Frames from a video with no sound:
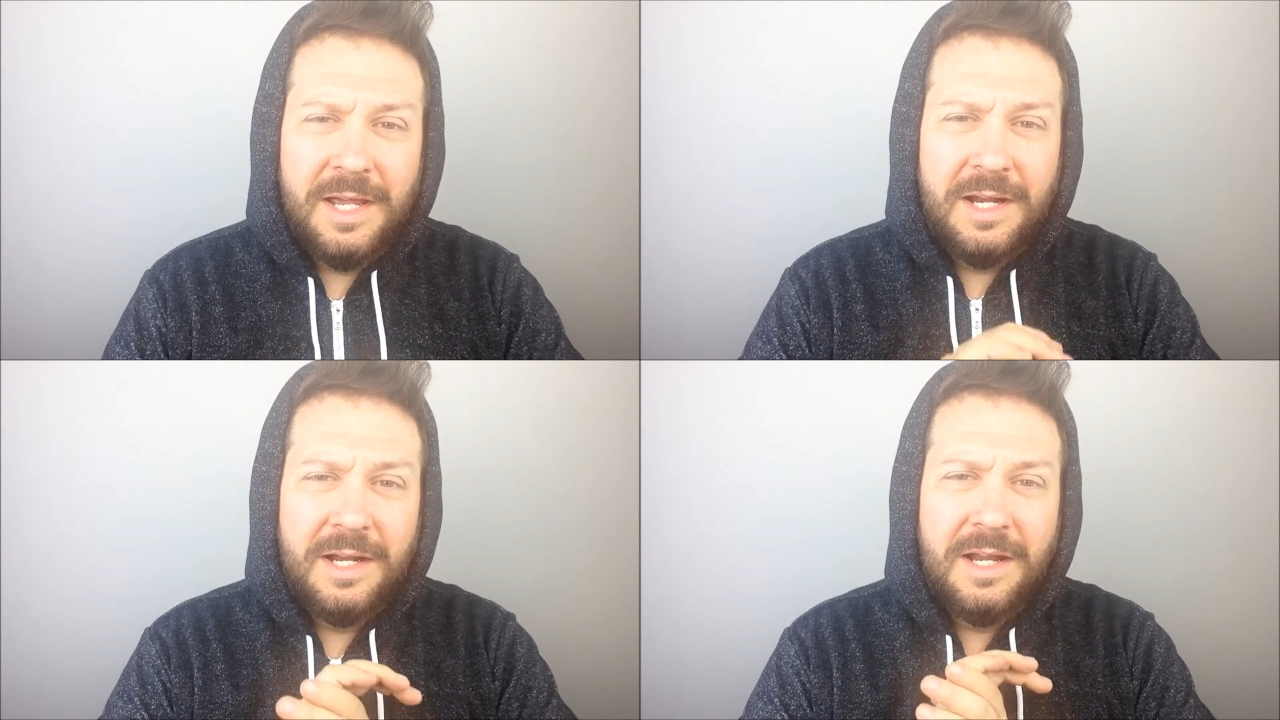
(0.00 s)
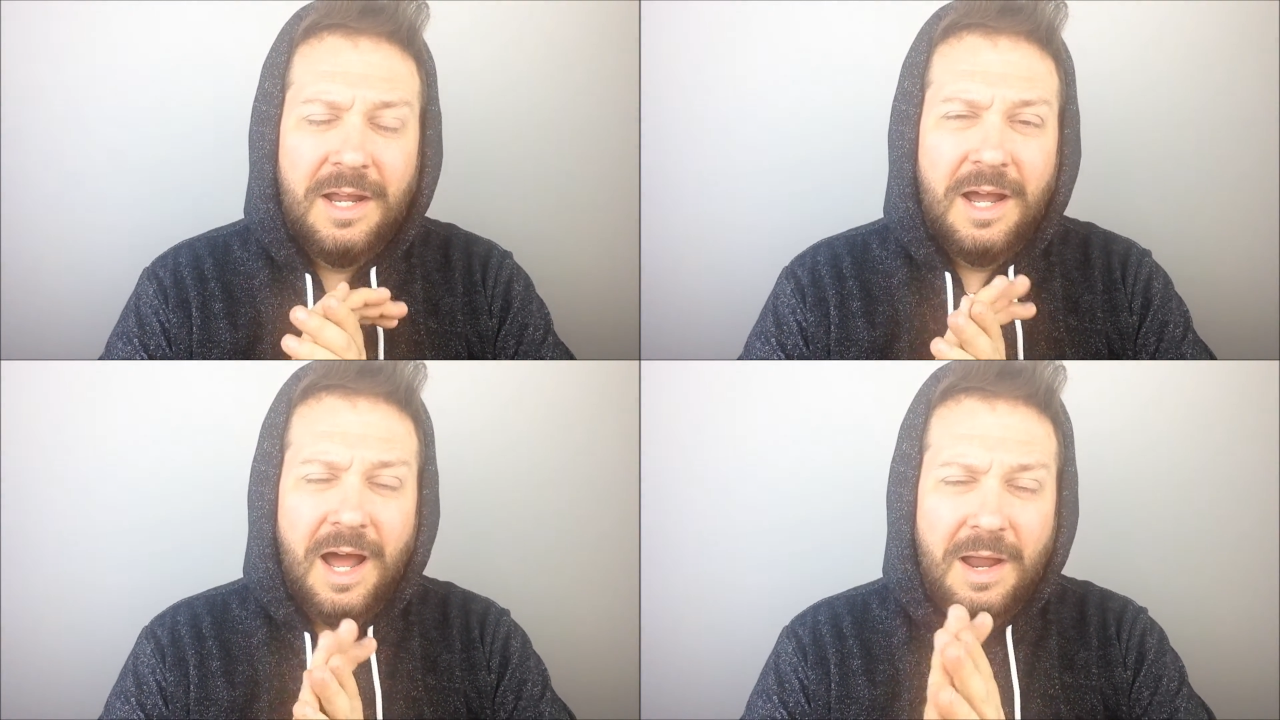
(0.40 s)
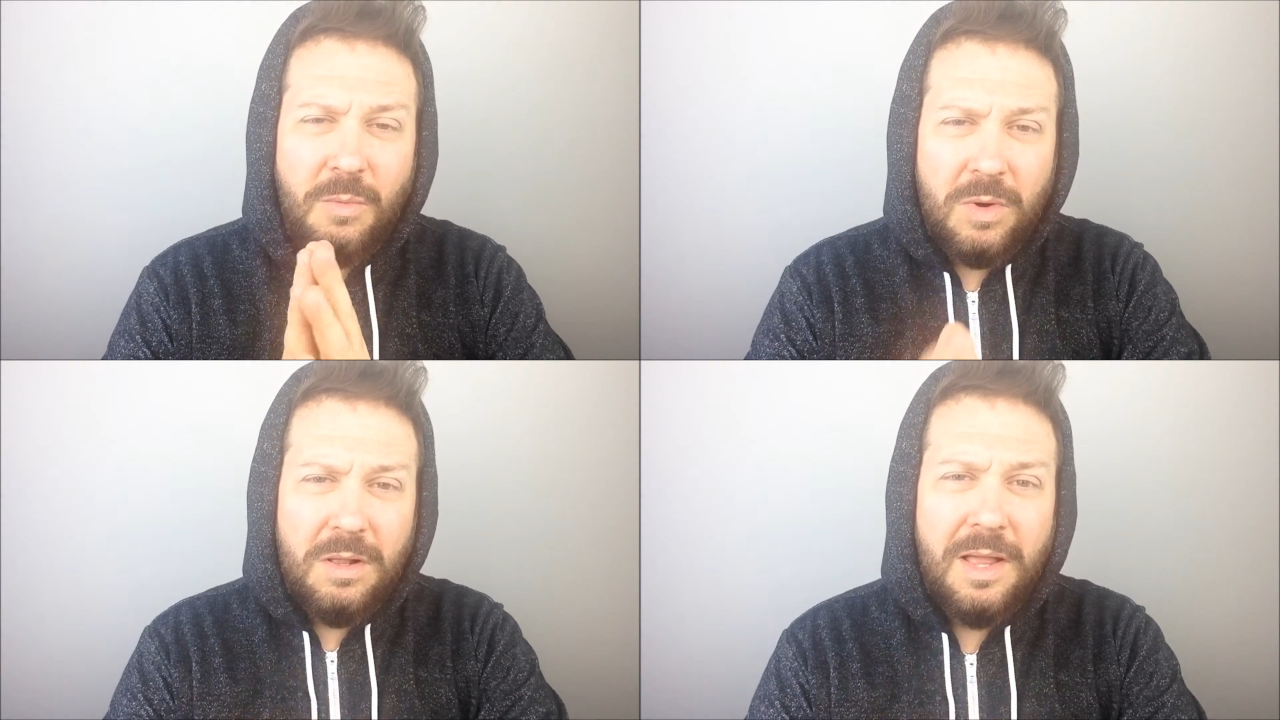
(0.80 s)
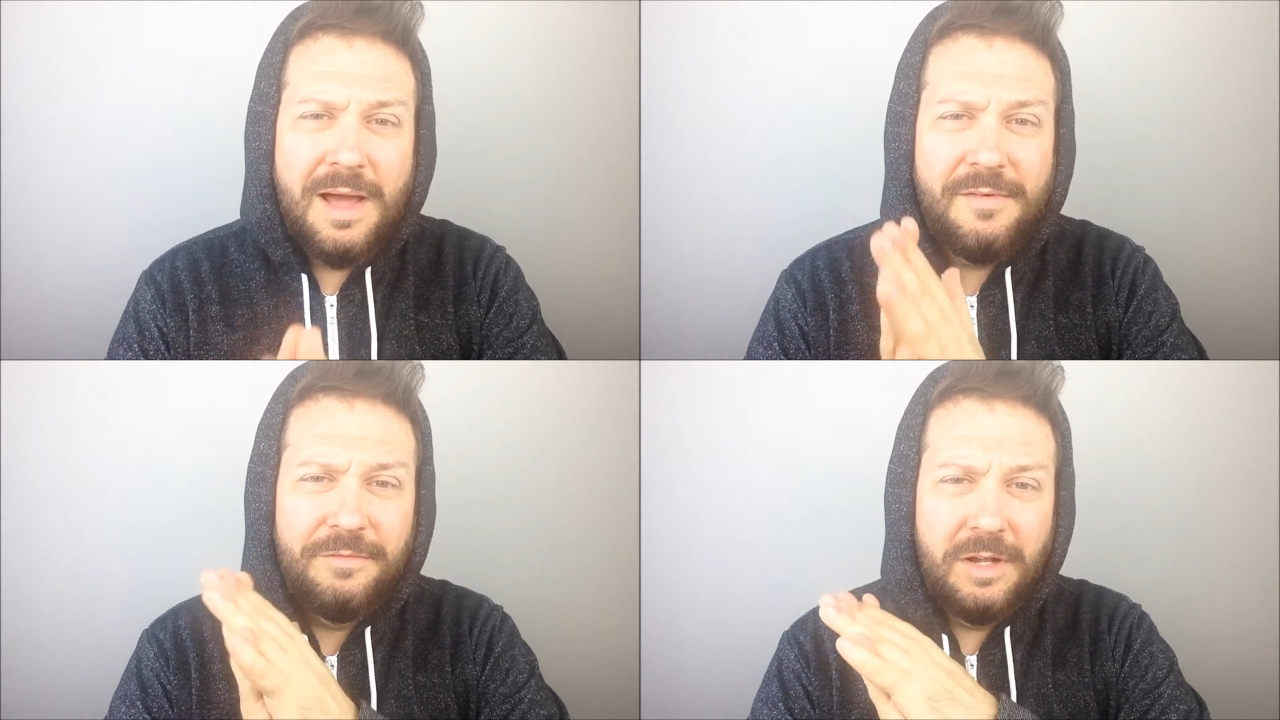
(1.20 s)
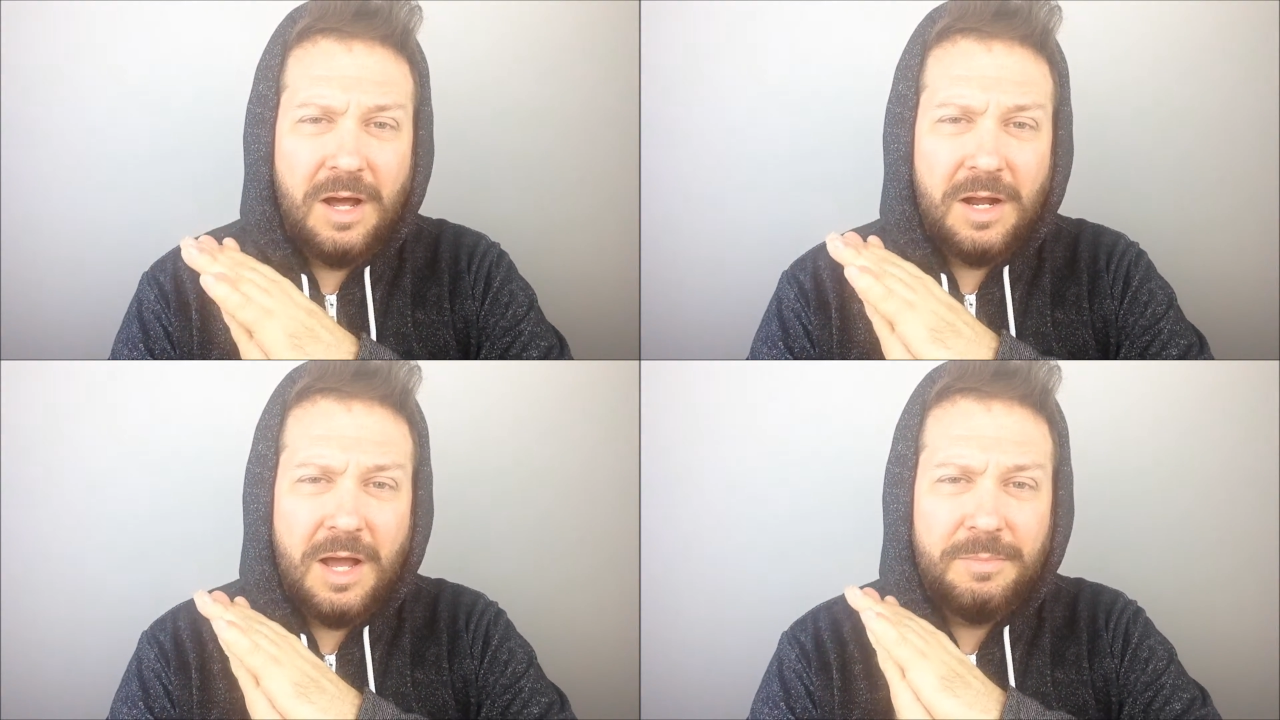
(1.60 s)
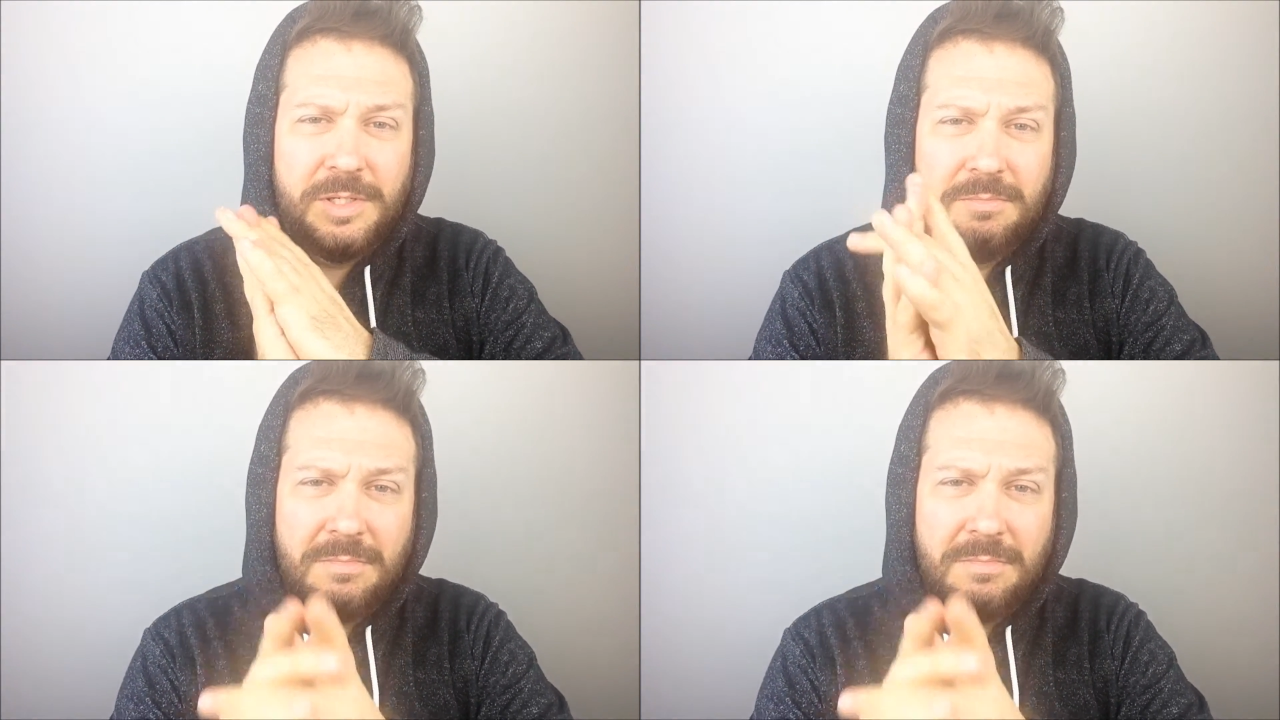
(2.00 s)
and I will have a vlog up